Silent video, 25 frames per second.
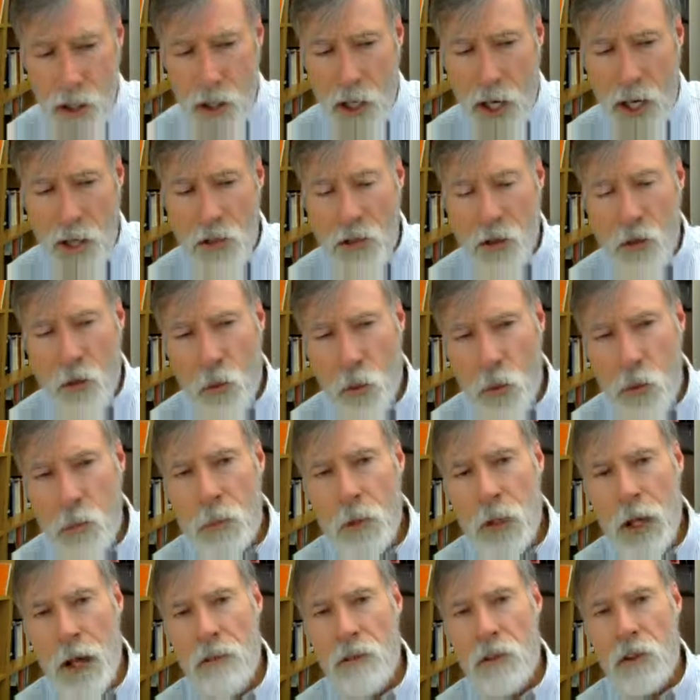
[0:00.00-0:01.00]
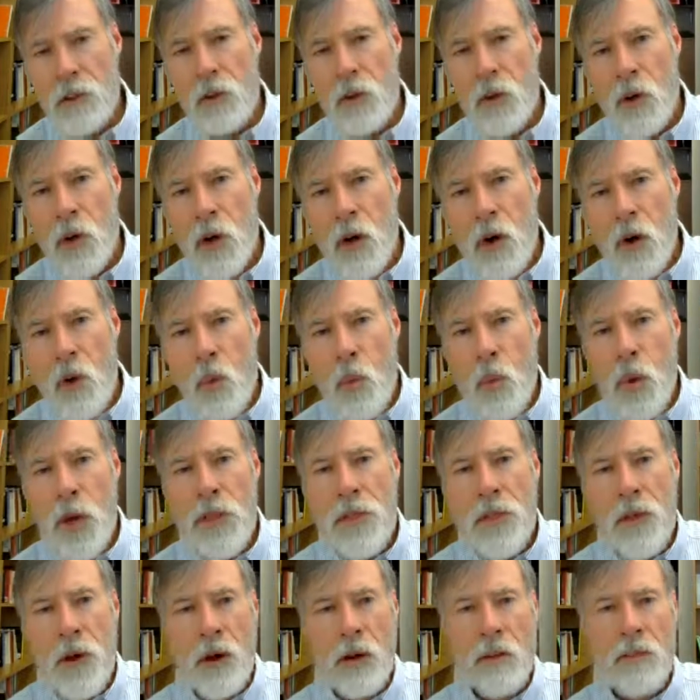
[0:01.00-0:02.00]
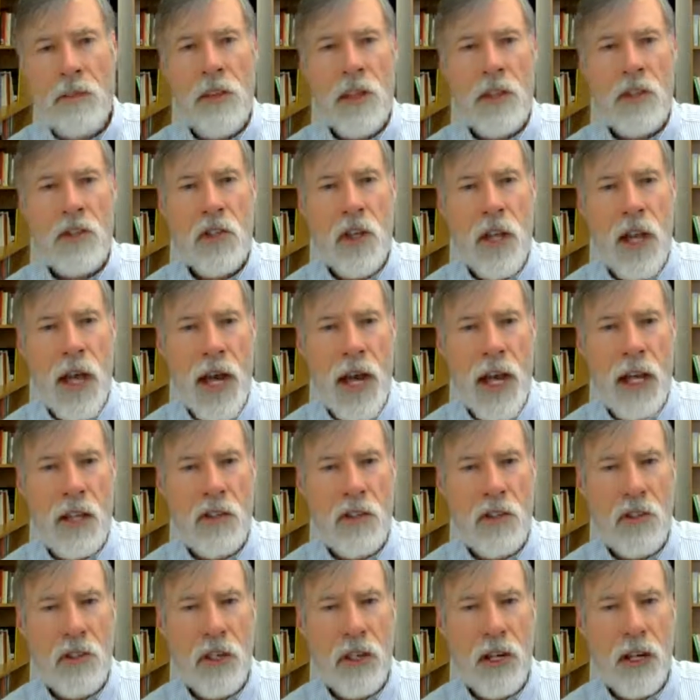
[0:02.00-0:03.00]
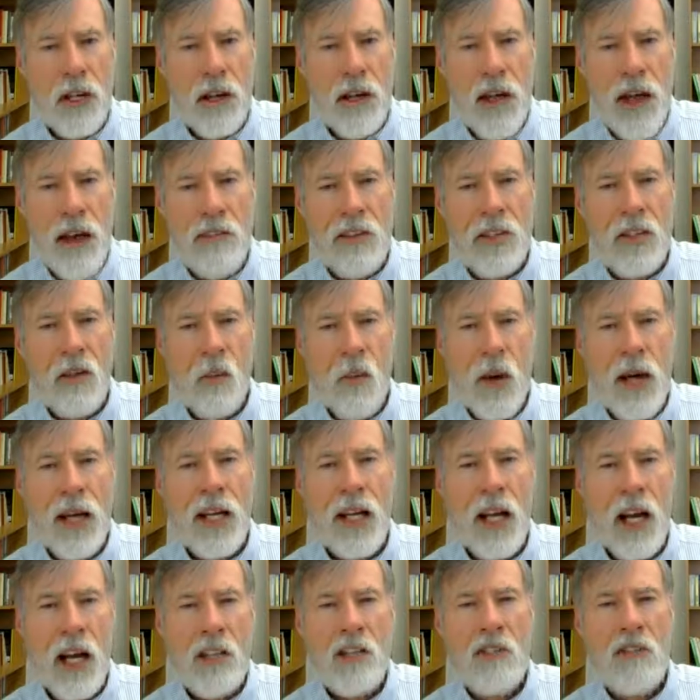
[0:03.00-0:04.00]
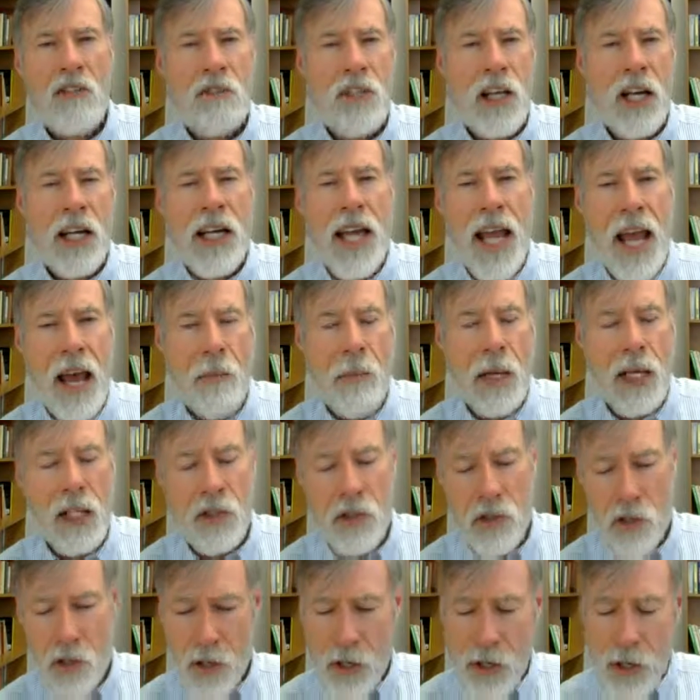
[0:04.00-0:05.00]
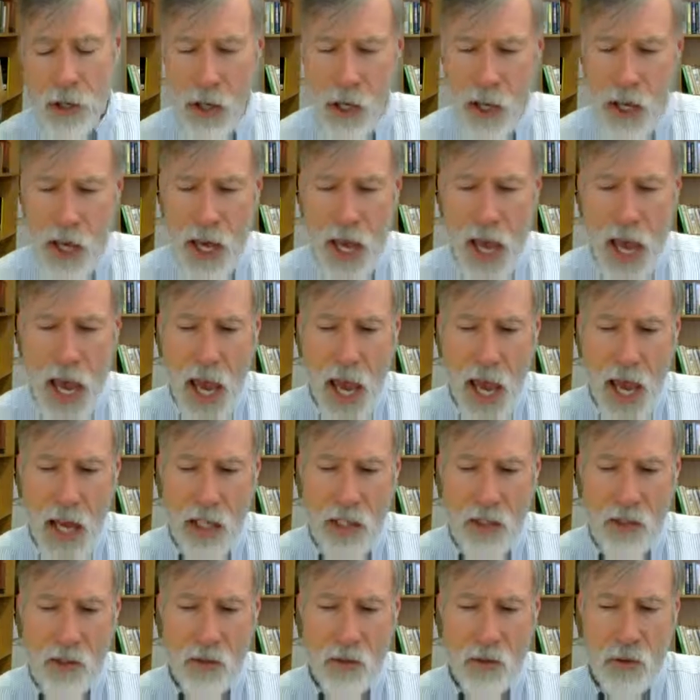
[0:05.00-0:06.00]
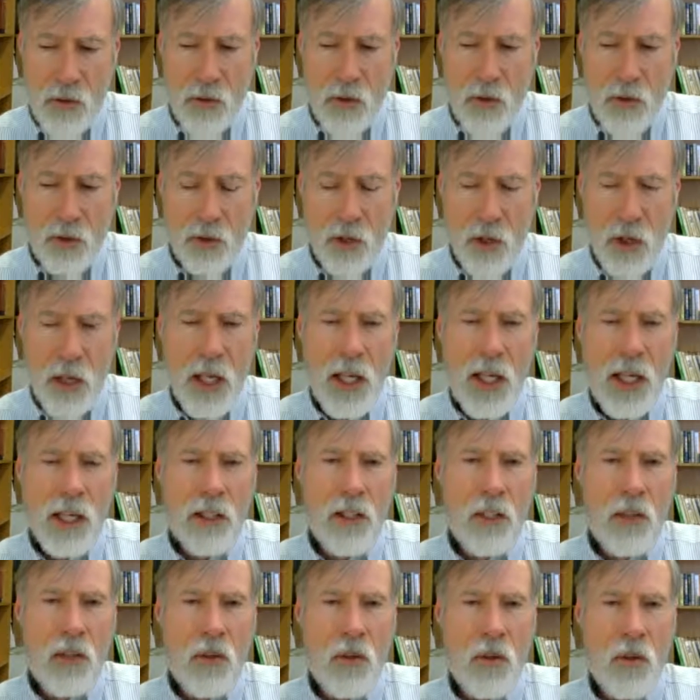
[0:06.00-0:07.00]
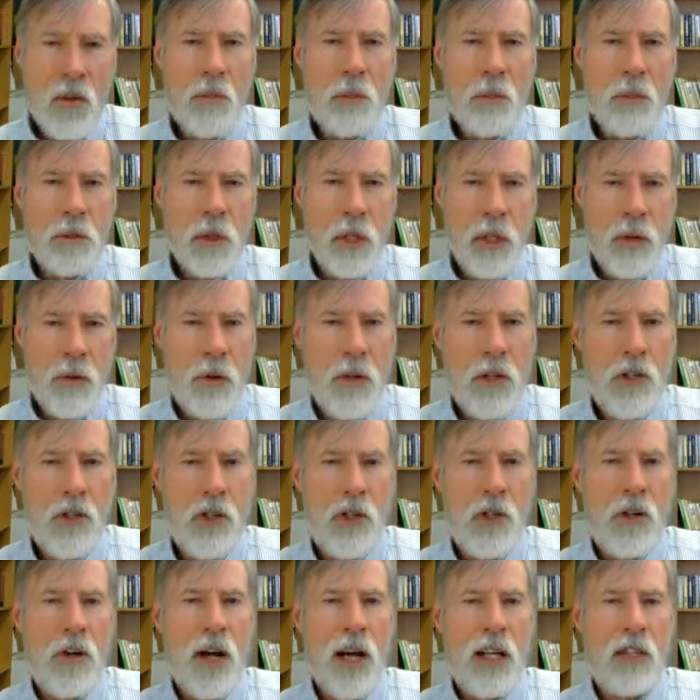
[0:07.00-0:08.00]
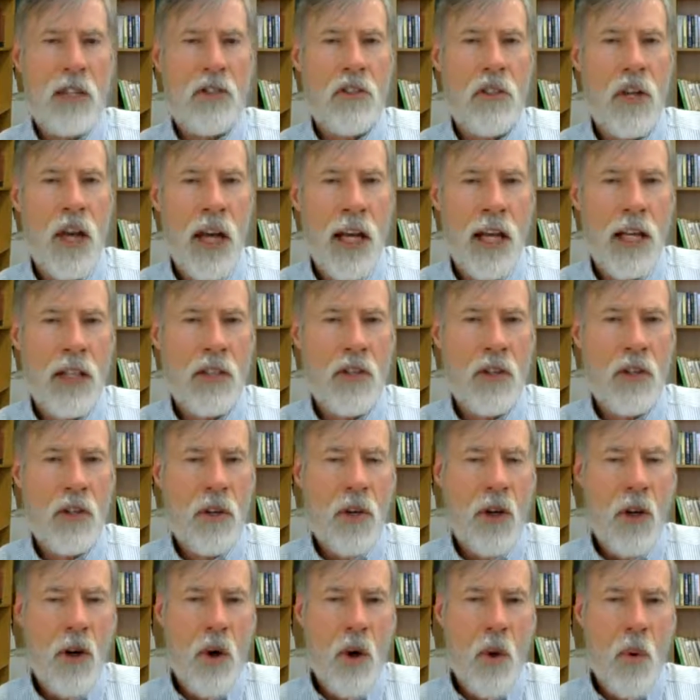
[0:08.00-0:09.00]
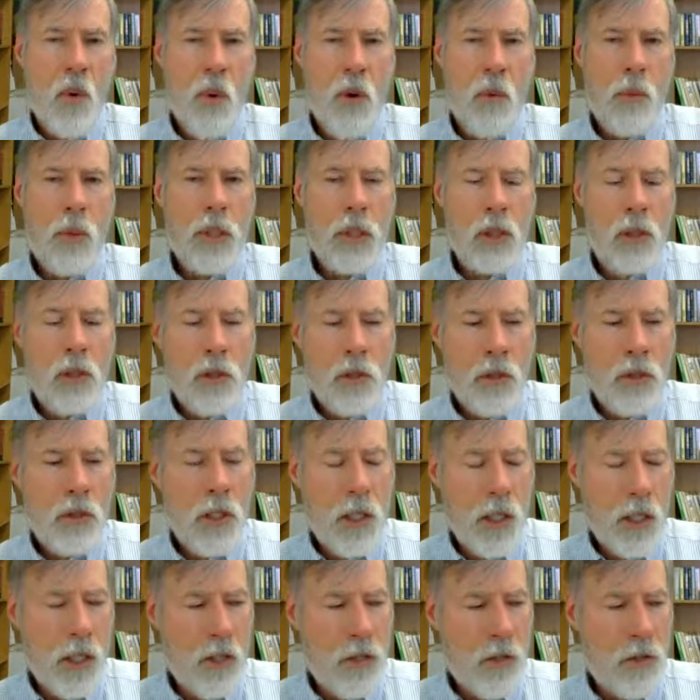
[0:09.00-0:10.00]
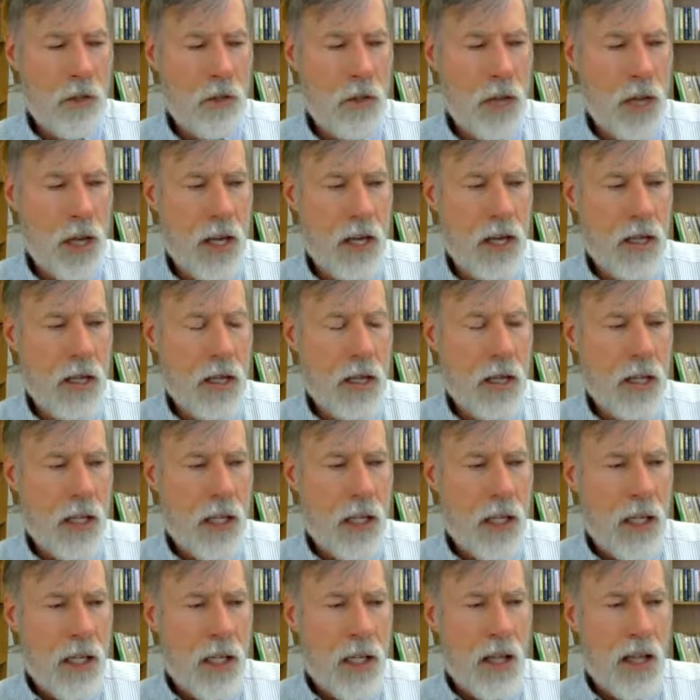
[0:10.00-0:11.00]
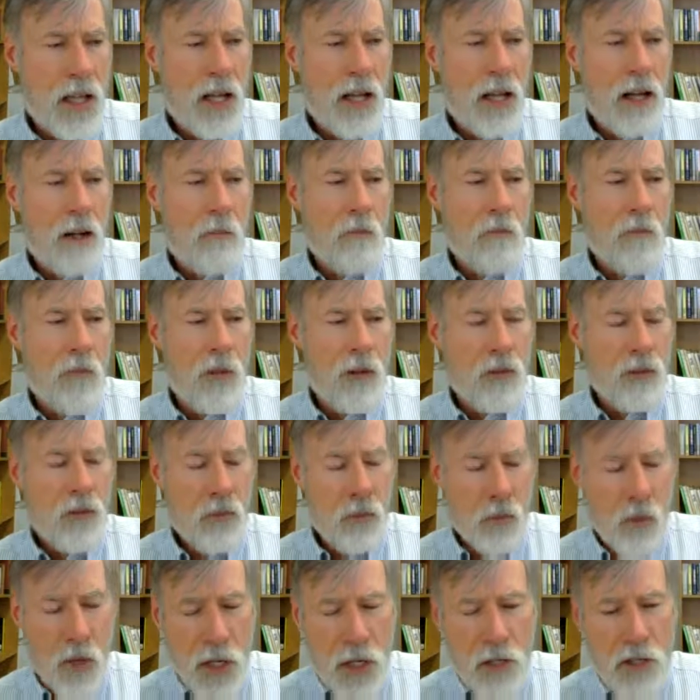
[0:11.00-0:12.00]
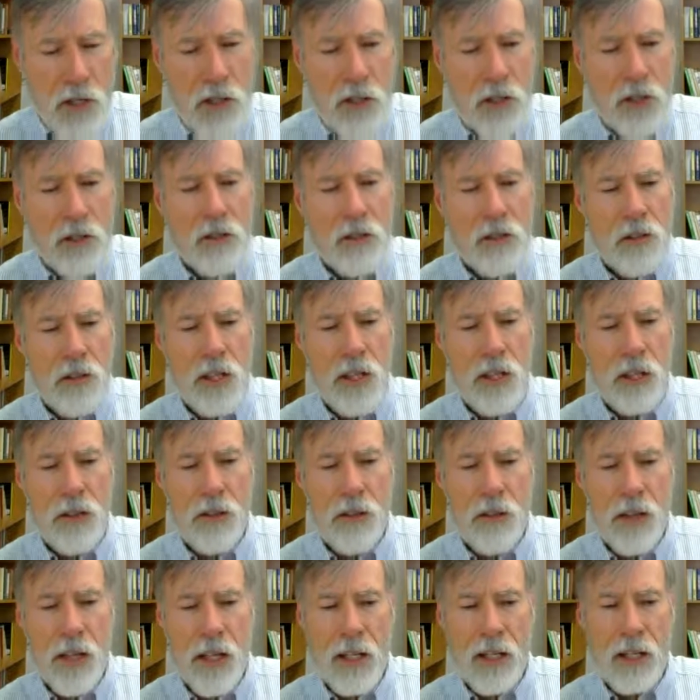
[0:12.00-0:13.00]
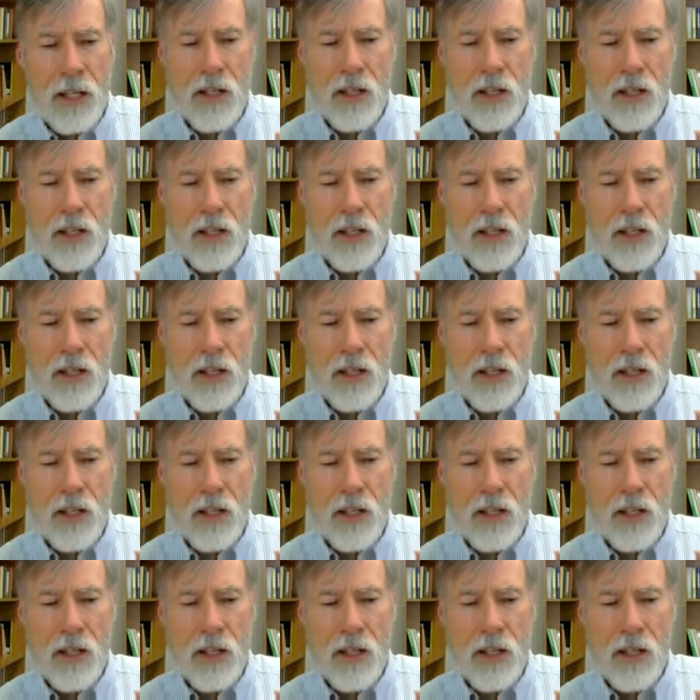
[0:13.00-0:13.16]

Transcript: At the group level, we thought of this as having the right kinds of dynamics. And looking at the group literature on science, what we learned is that there's reason to think that